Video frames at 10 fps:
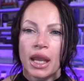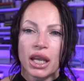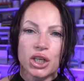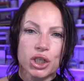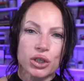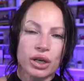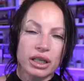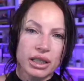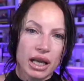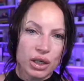ensuring
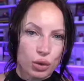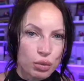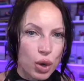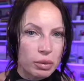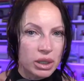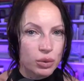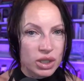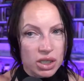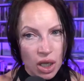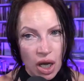that no moment
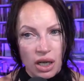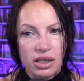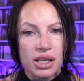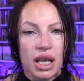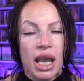was lost.